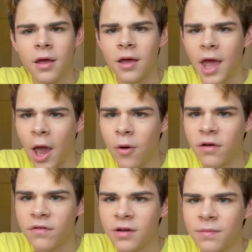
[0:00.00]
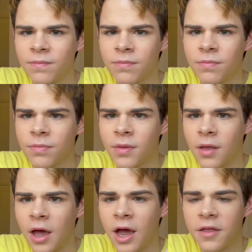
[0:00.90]
However,
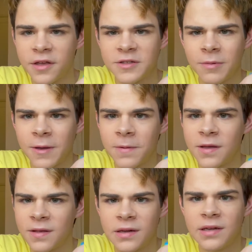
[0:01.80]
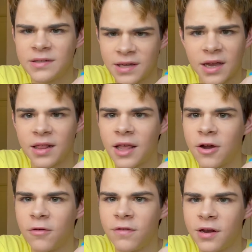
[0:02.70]
this may be the second
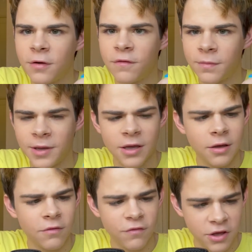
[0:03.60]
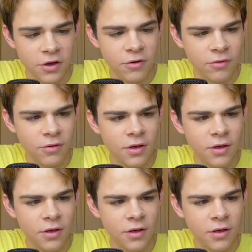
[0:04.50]
Lego video for you,